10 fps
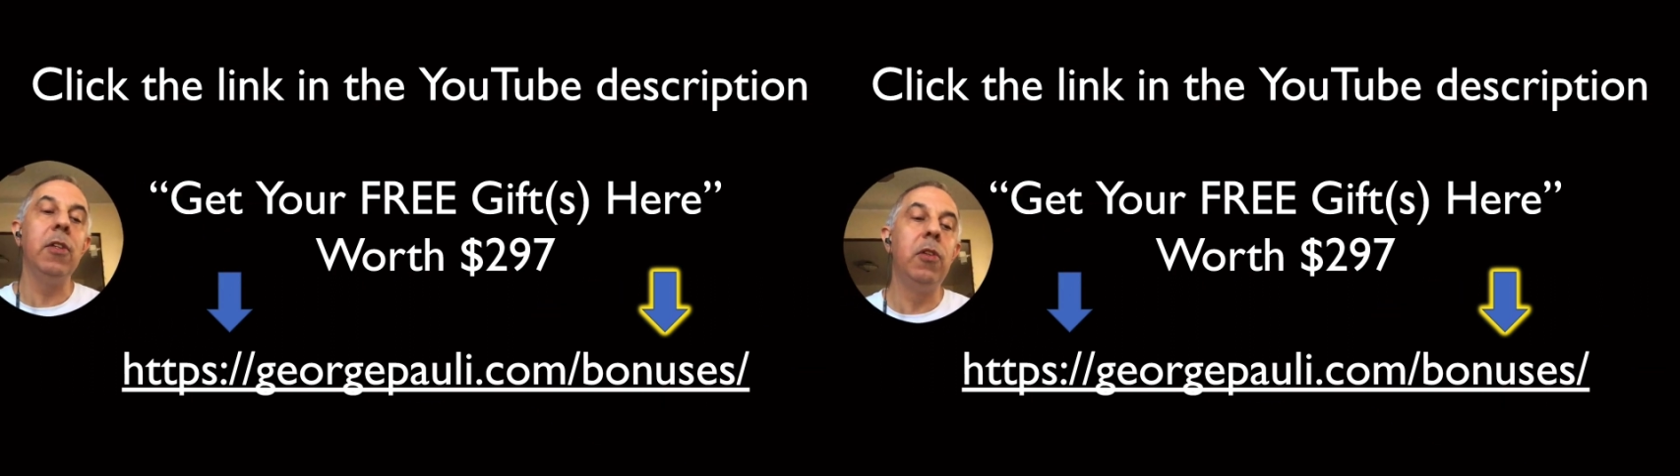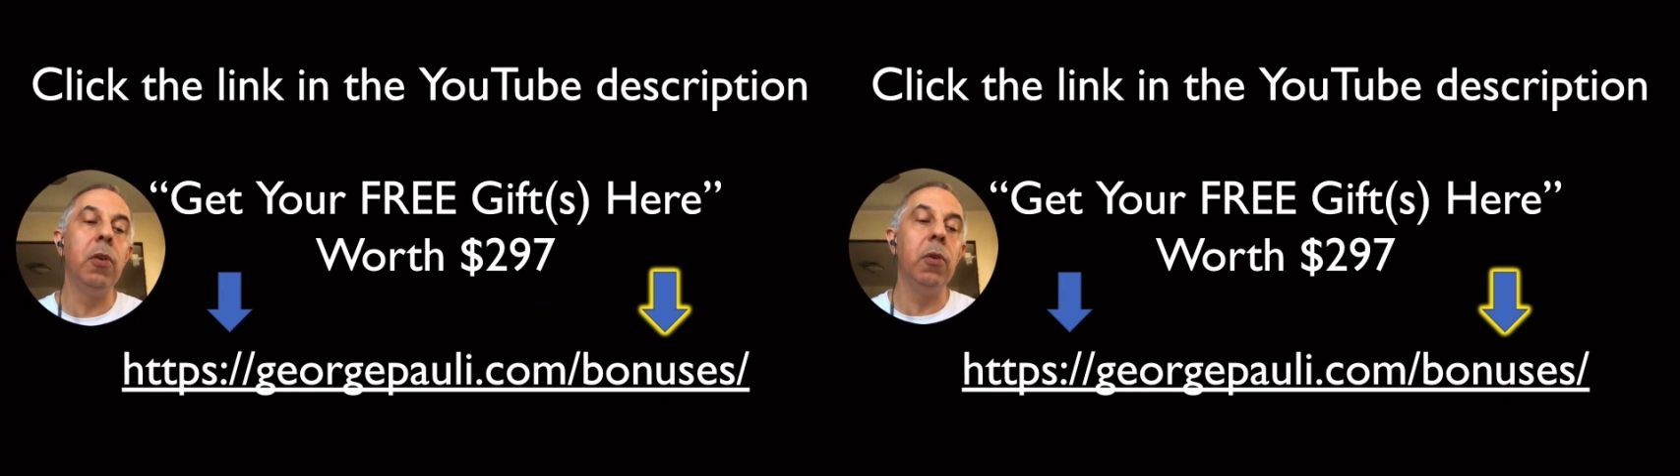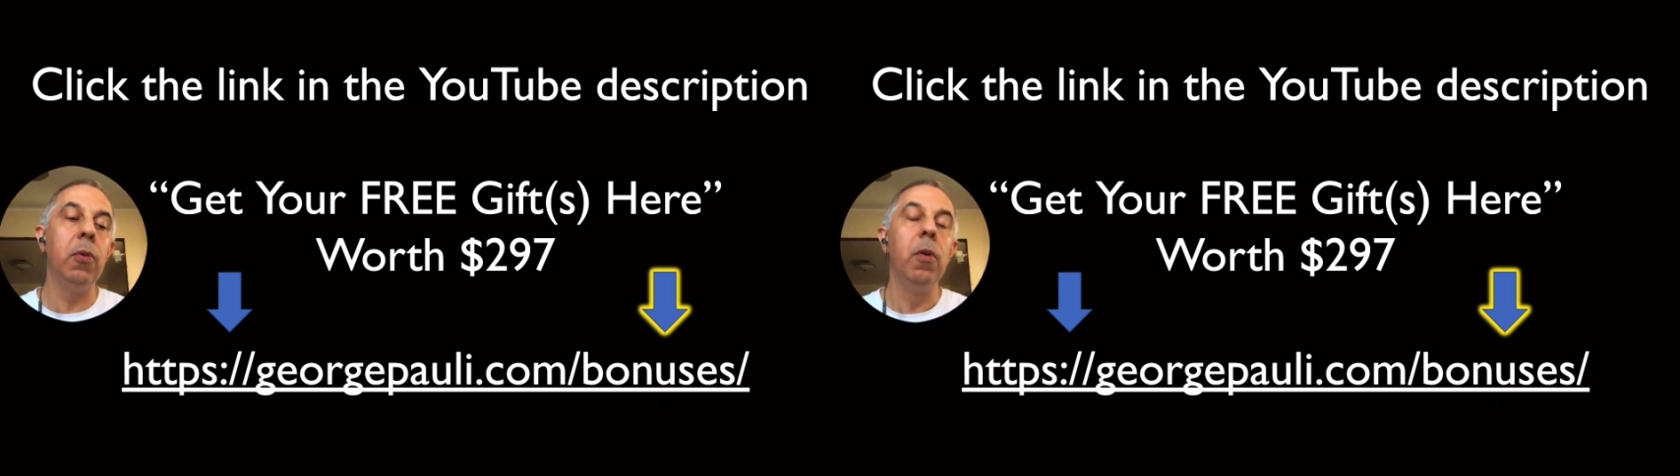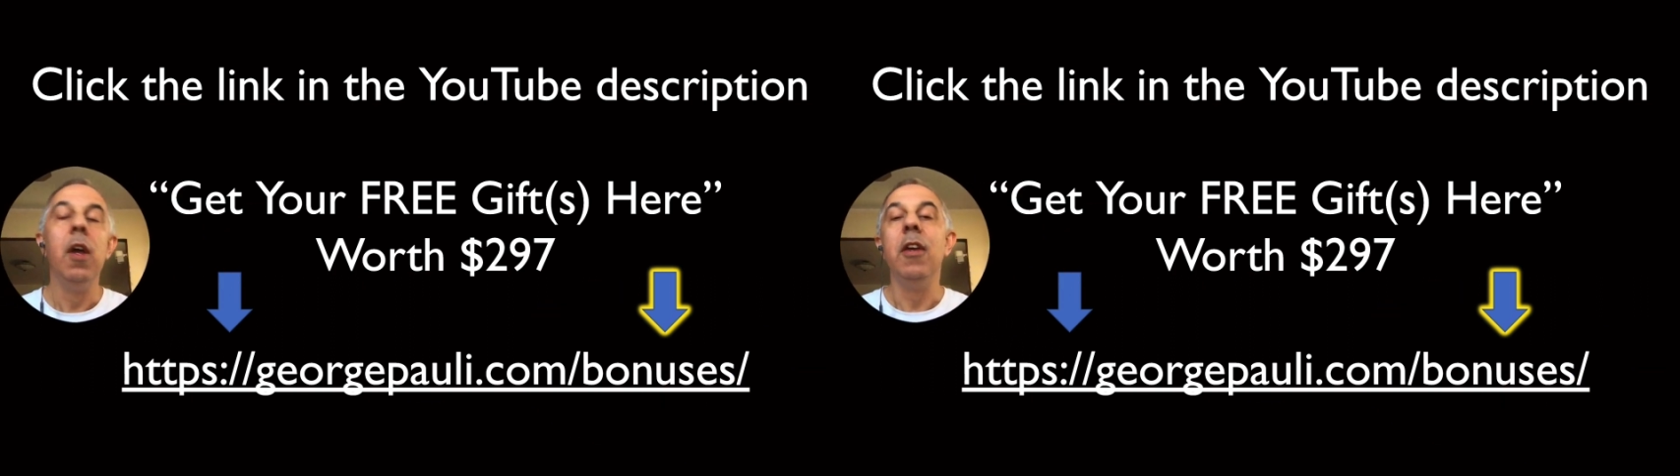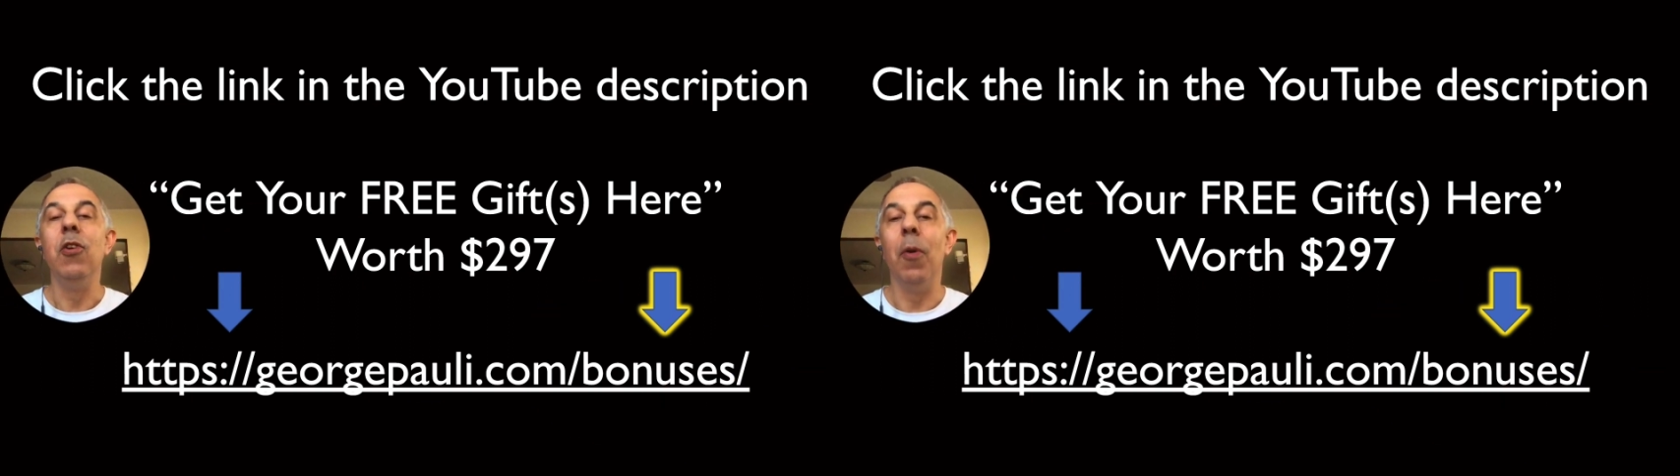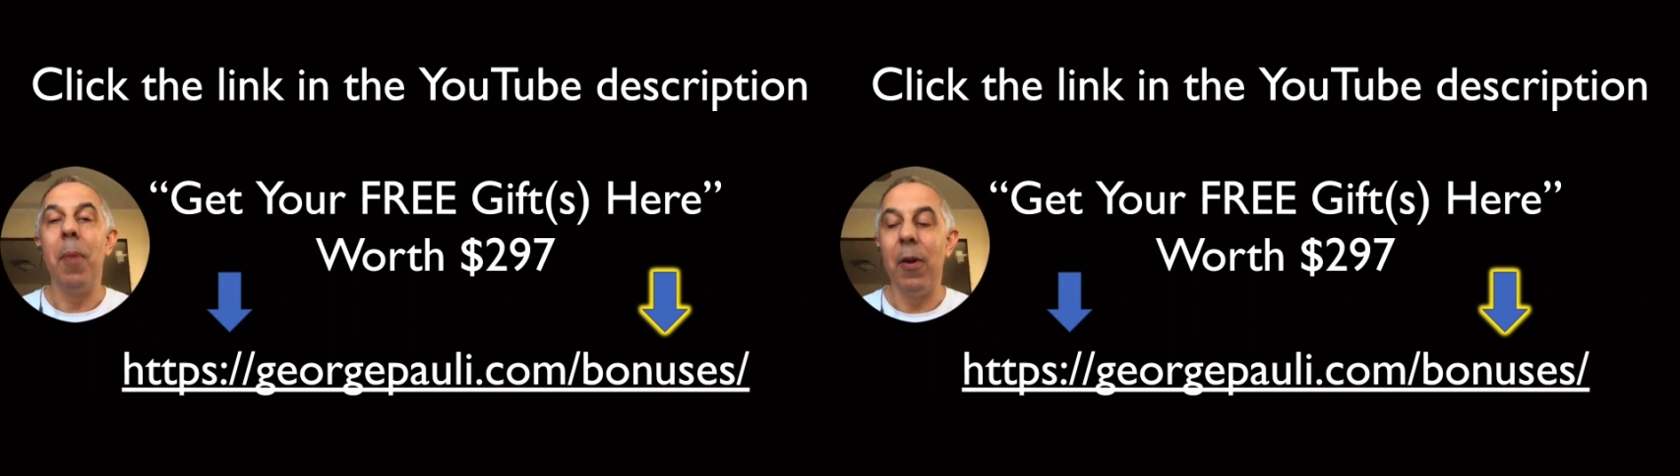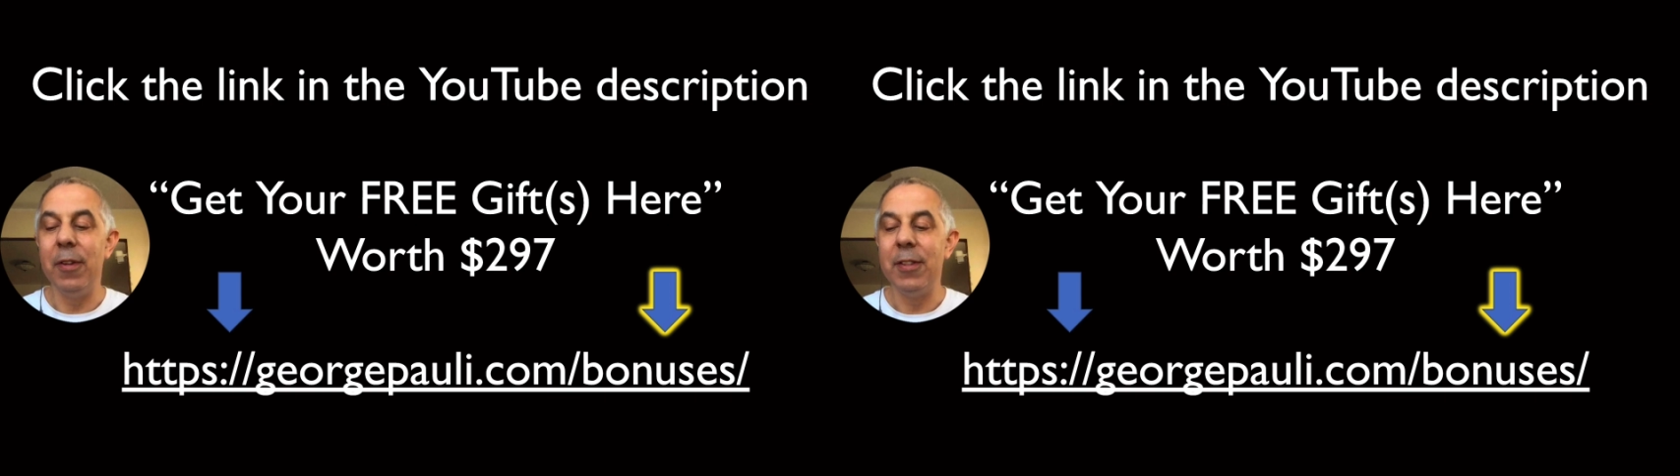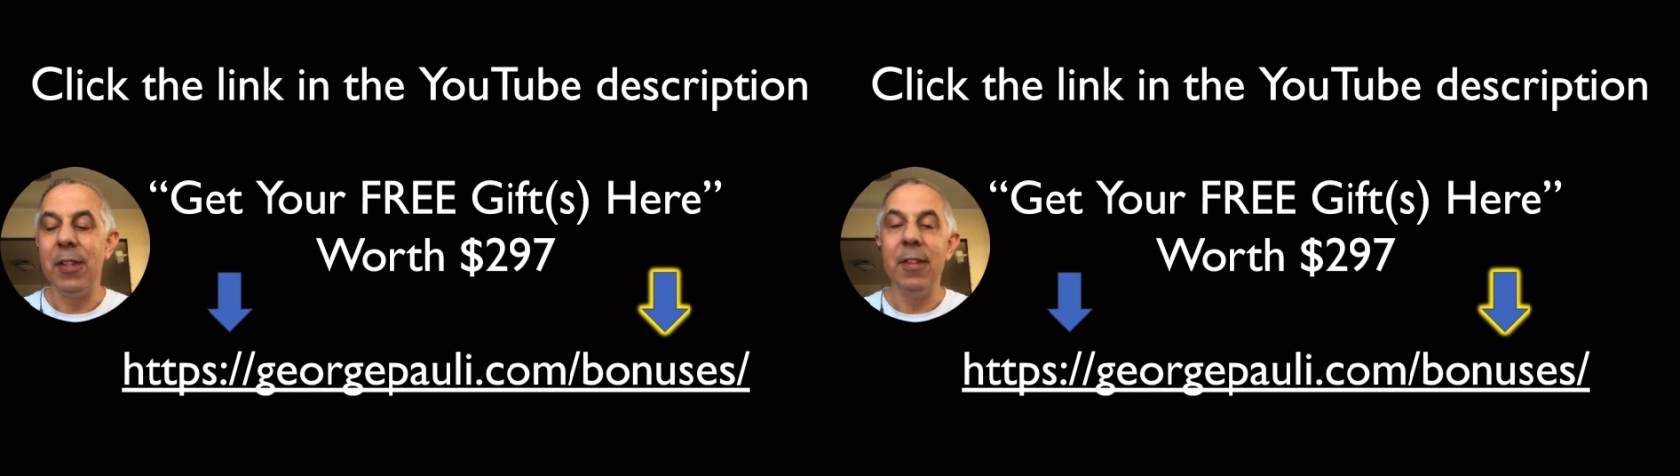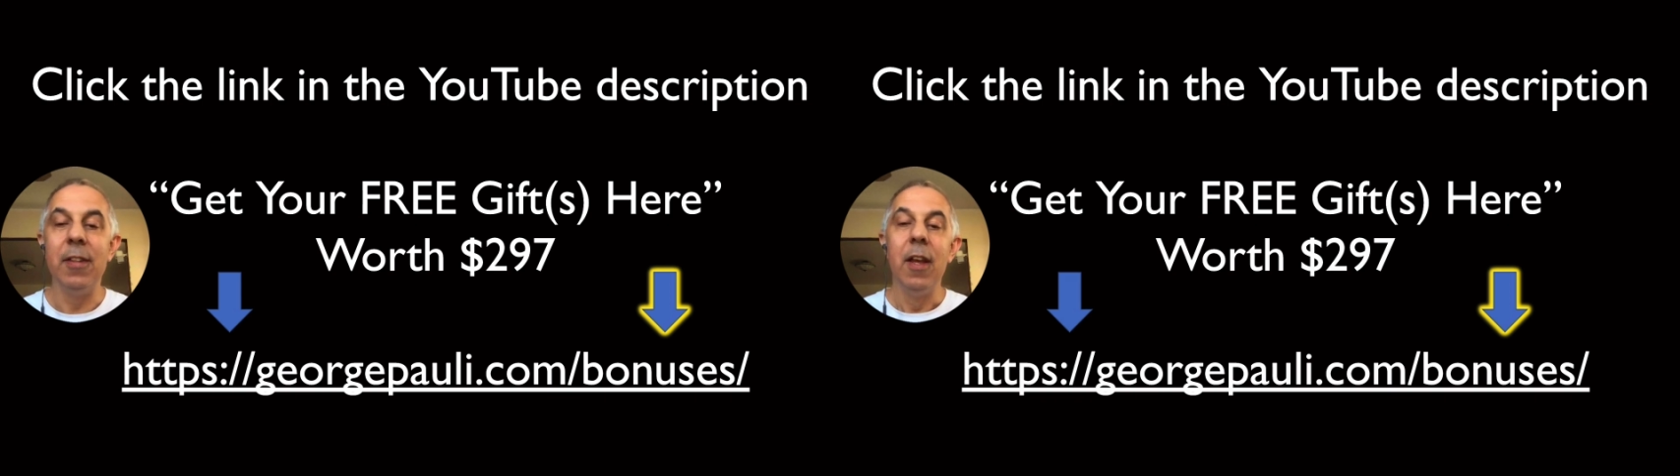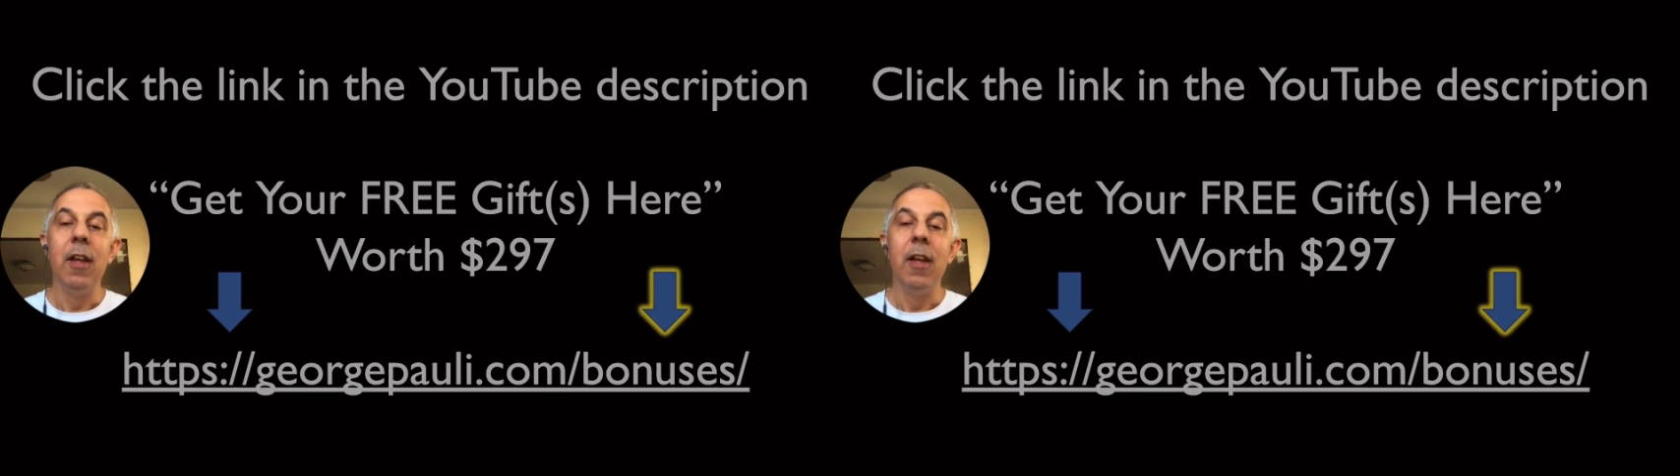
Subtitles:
you to your bonuses.